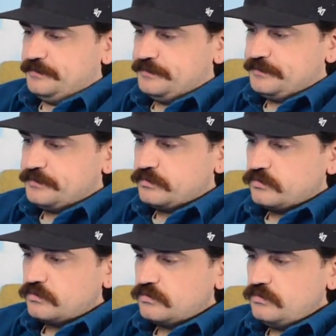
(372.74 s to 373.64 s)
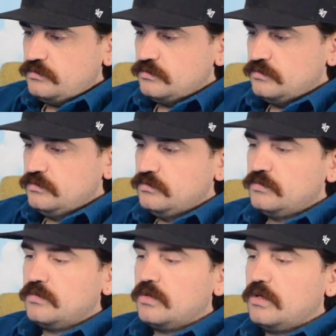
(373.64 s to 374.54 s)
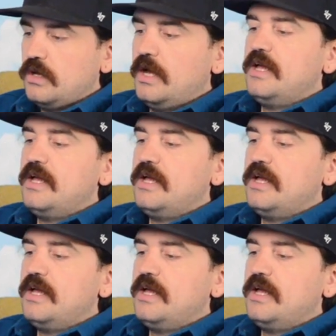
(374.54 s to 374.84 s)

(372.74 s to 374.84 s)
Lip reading: [no speech]